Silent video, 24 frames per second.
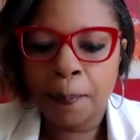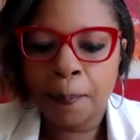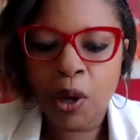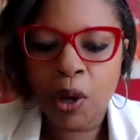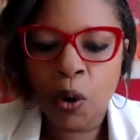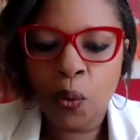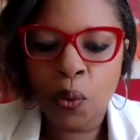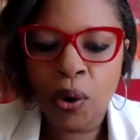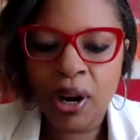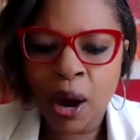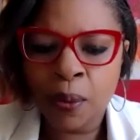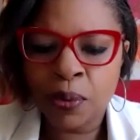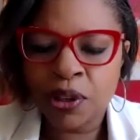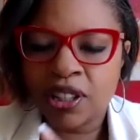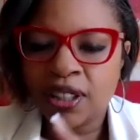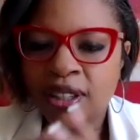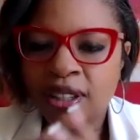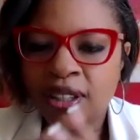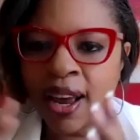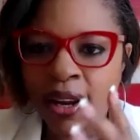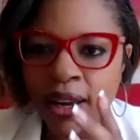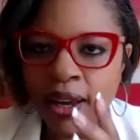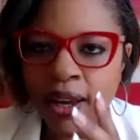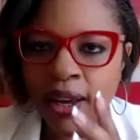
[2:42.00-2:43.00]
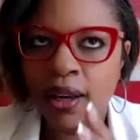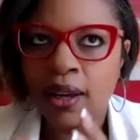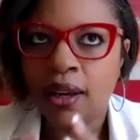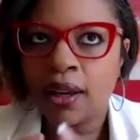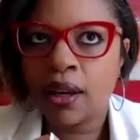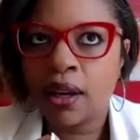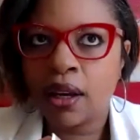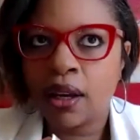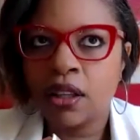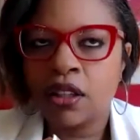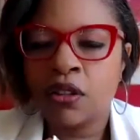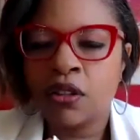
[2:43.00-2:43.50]
when I was
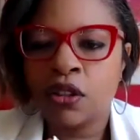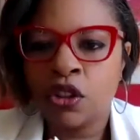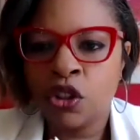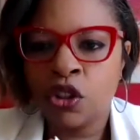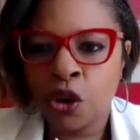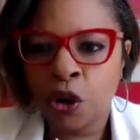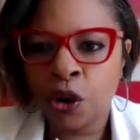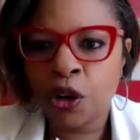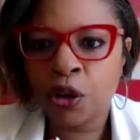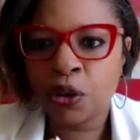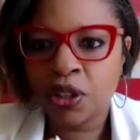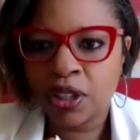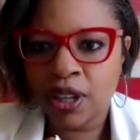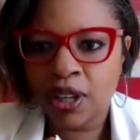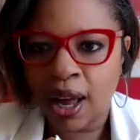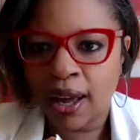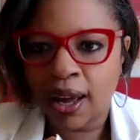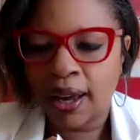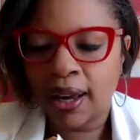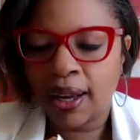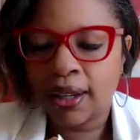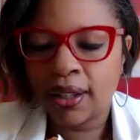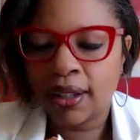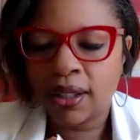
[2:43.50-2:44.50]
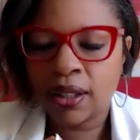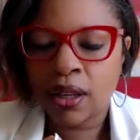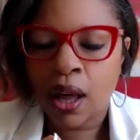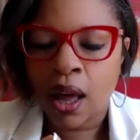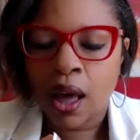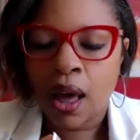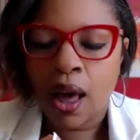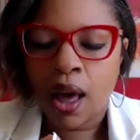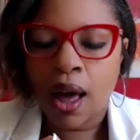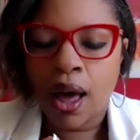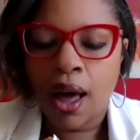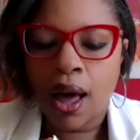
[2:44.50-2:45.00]
studying neuroscience,
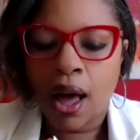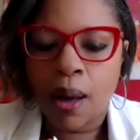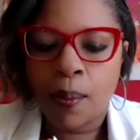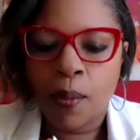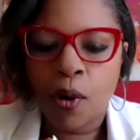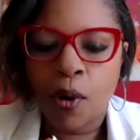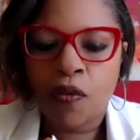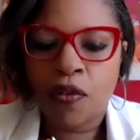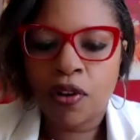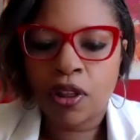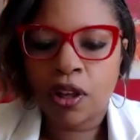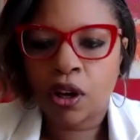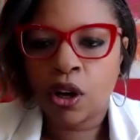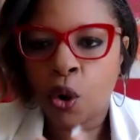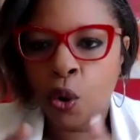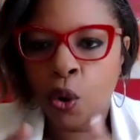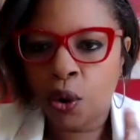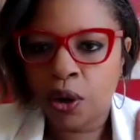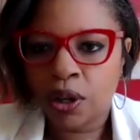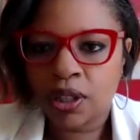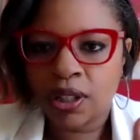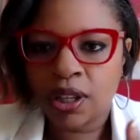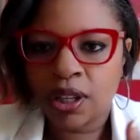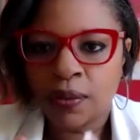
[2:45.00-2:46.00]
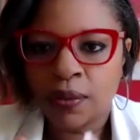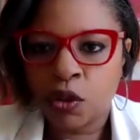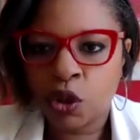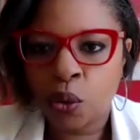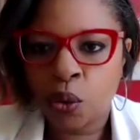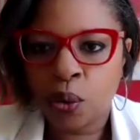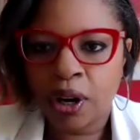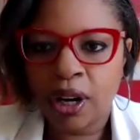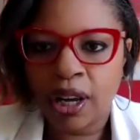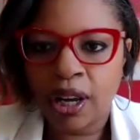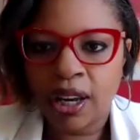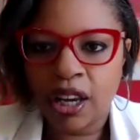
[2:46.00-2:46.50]
over the course of
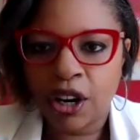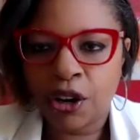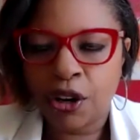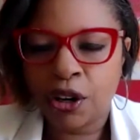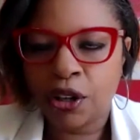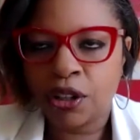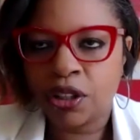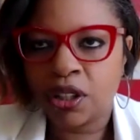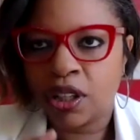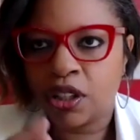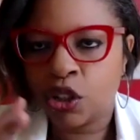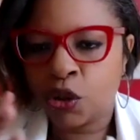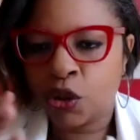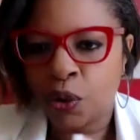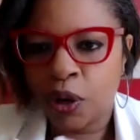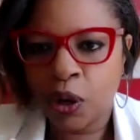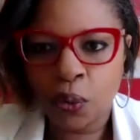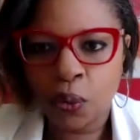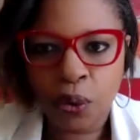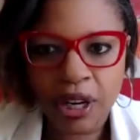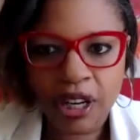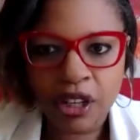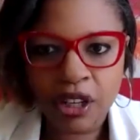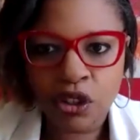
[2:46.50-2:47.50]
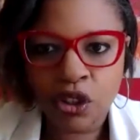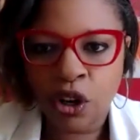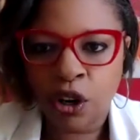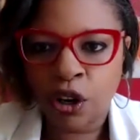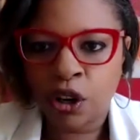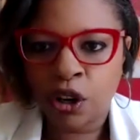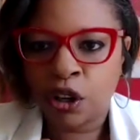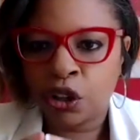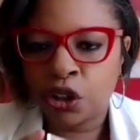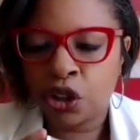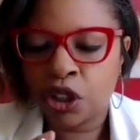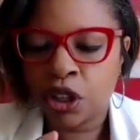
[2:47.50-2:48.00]
20 years and doing
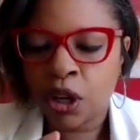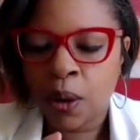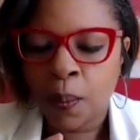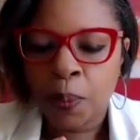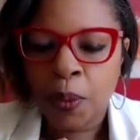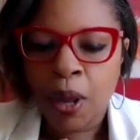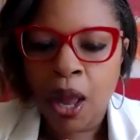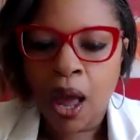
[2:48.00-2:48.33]
research,